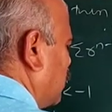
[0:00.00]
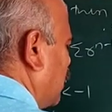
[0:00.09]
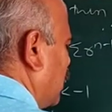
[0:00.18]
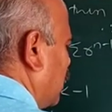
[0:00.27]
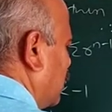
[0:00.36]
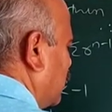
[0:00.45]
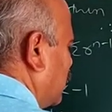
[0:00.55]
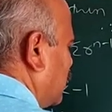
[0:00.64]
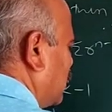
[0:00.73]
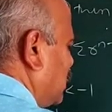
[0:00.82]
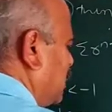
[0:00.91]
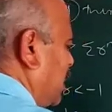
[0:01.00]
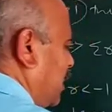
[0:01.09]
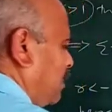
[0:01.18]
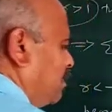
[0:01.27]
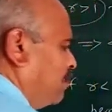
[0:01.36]
1. This is
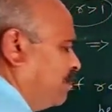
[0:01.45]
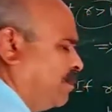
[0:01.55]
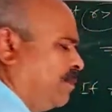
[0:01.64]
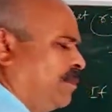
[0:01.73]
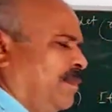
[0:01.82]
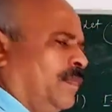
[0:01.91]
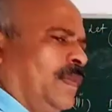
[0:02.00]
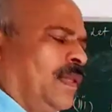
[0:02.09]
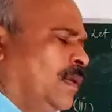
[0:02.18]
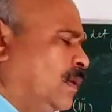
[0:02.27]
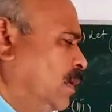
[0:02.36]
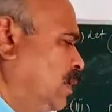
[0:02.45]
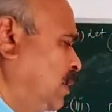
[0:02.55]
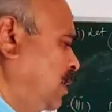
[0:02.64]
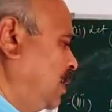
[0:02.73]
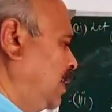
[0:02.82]
n.
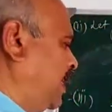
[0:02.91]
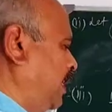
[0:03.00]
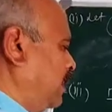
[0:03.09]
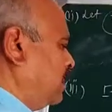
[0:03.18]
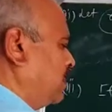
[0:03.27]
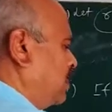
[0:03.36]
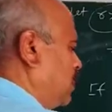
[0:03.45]
And